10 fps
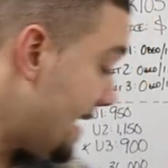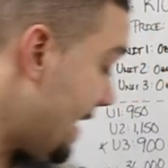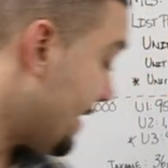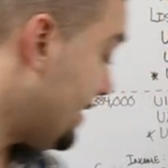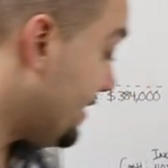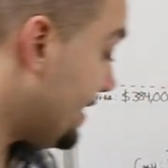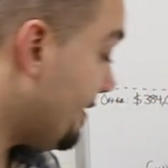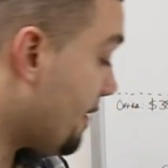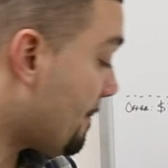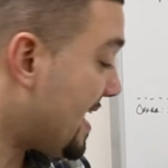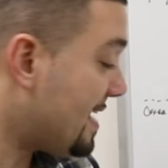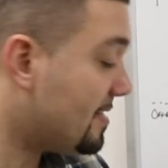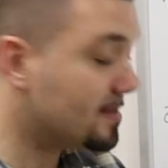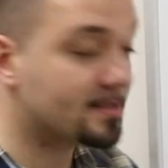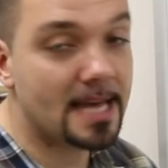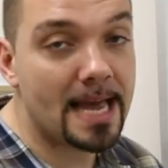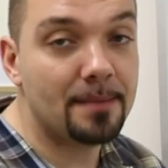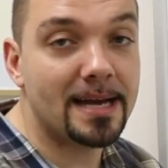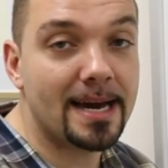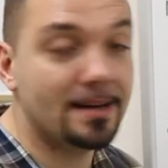Heck, you could even pay the
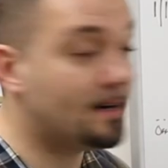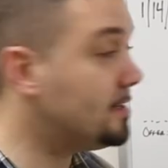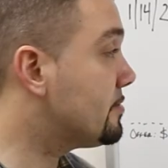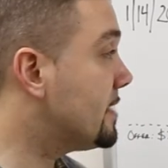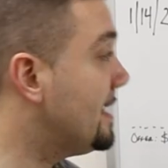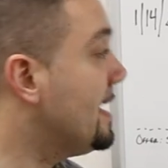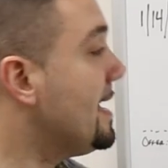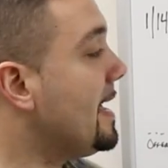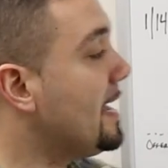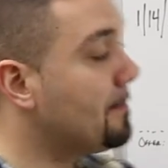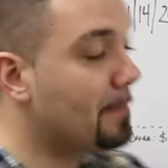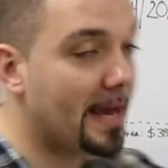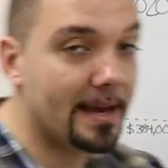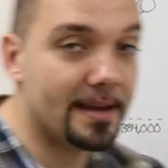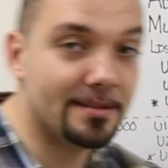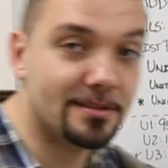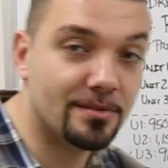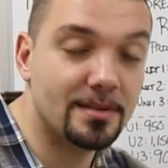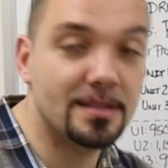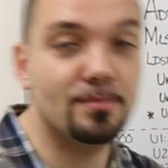same 900 and pay it
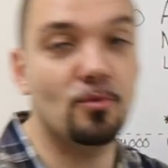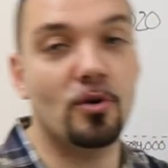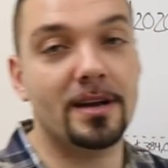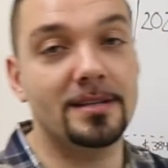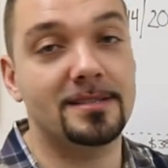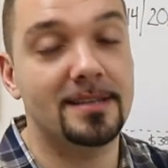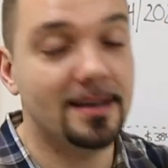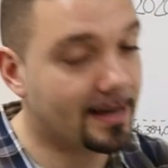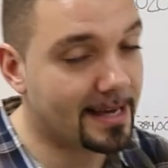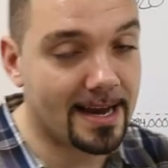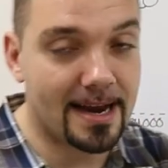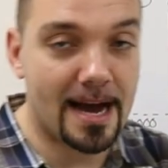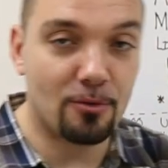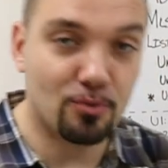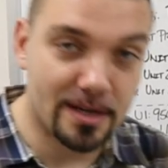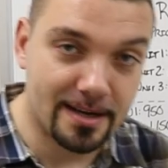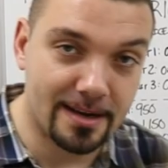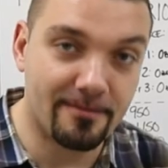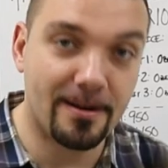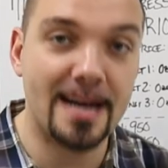into this mortgage. Again, I wouldn't
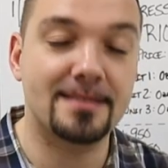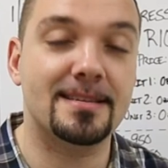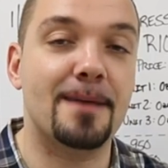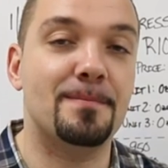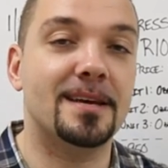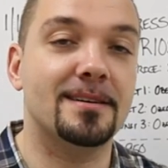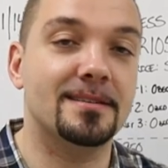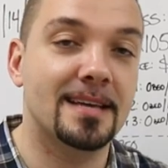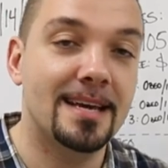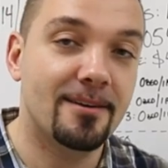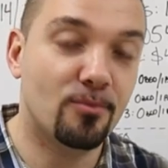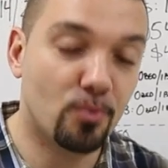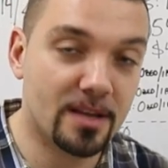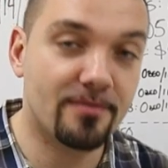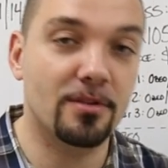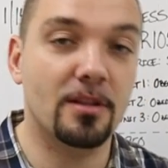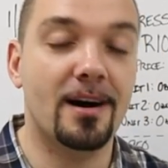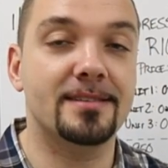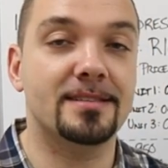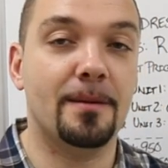advise that because with
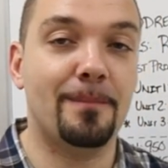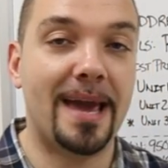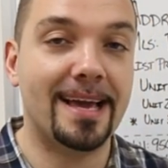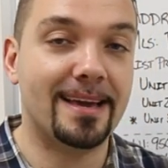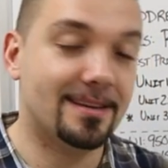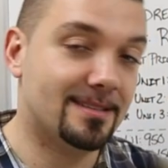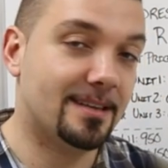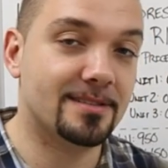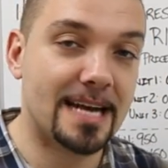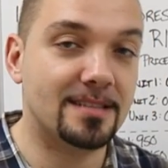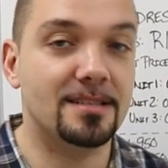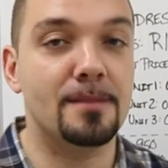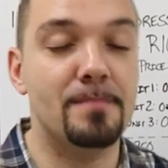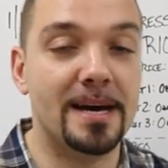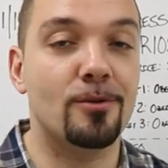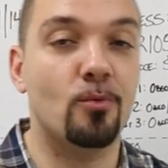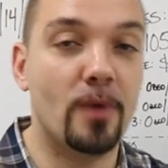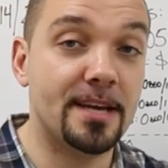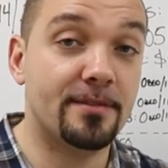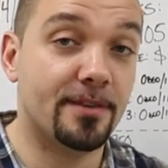velocity banking, there's actually better
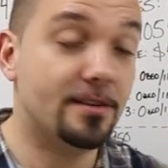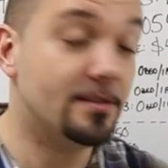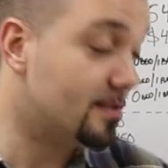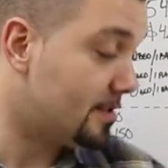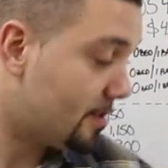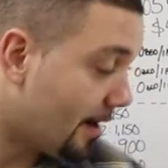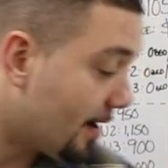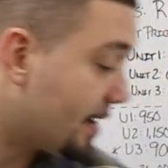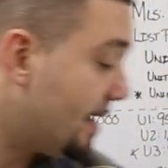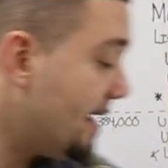ways for you to chunk